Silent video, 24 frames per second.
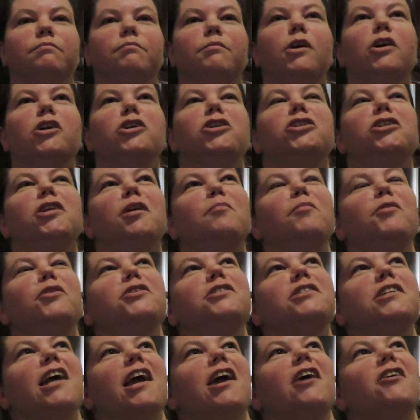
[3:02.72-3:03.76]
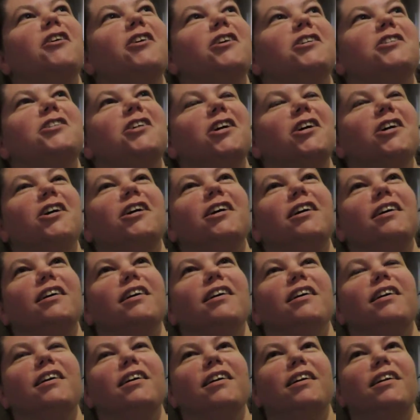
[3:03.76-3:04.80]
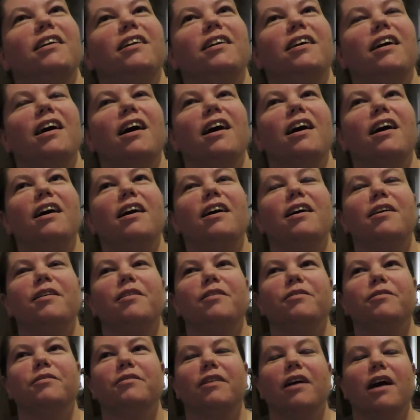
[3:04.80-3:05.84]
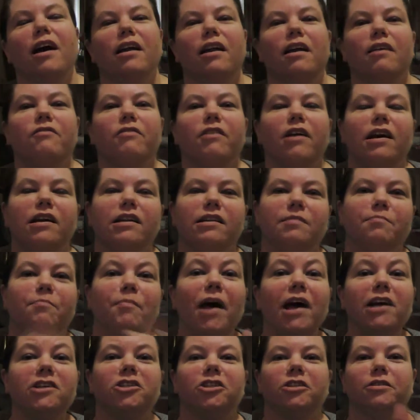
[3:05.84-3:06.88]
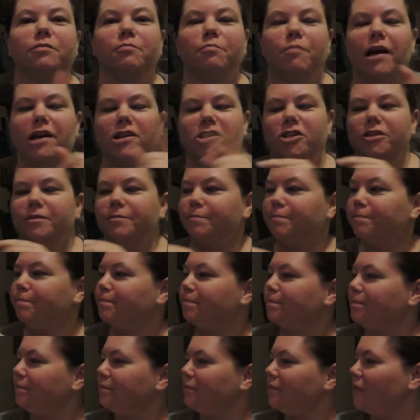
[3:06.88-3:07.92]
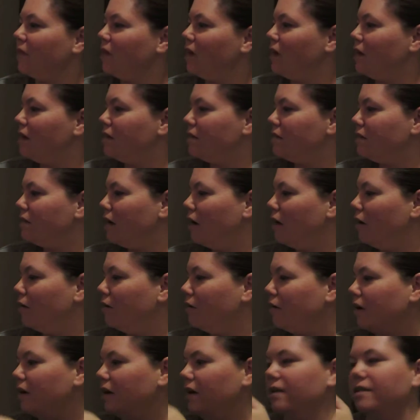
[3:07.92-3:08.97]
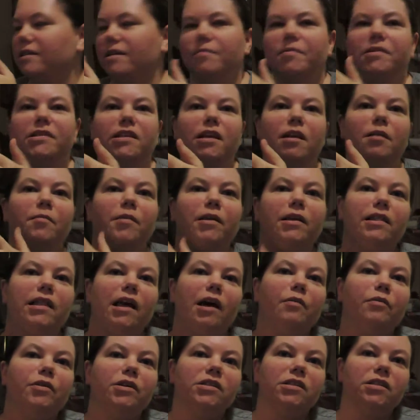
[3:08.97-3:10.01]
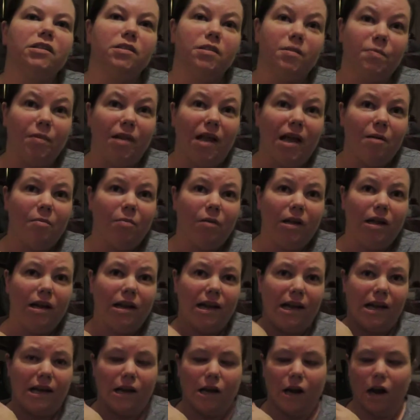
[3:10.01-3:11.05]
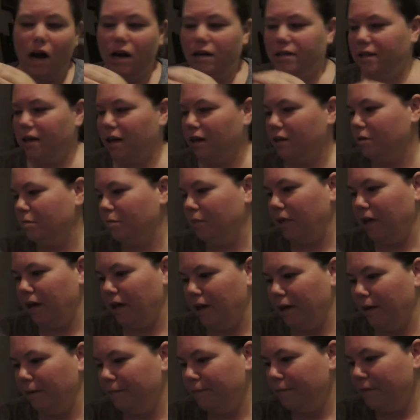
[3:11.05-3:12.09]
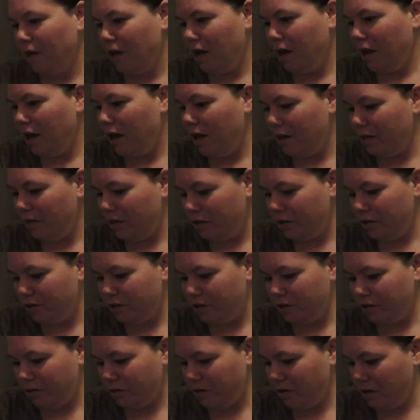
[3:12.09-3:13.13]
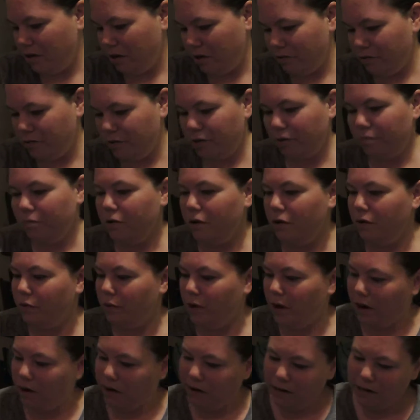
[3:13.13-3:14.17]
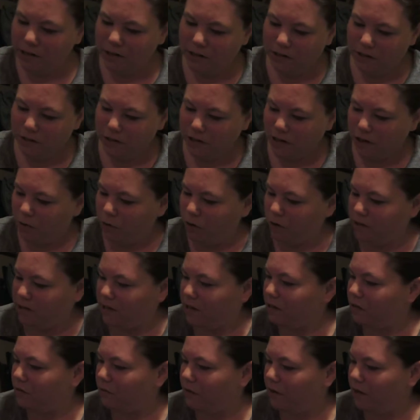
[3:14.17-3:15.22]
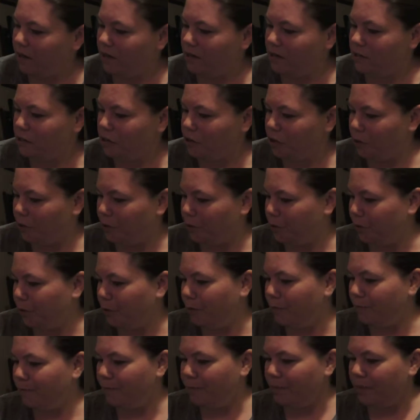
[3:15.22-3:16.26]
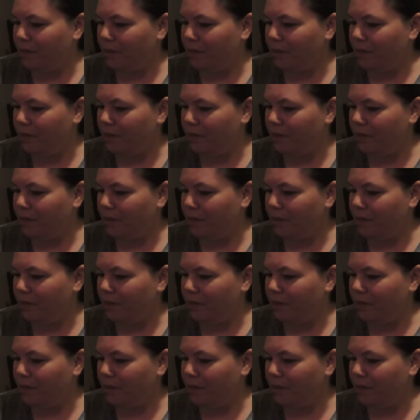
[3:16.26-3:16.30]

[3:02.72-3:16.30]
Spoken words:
Mark Shepard's character. Oh God, I forgot it. Badger. So it's going to be set up like that, where it's a supply planet and a contact planet. And there's, some new areas. There's a Cortex Relay 2,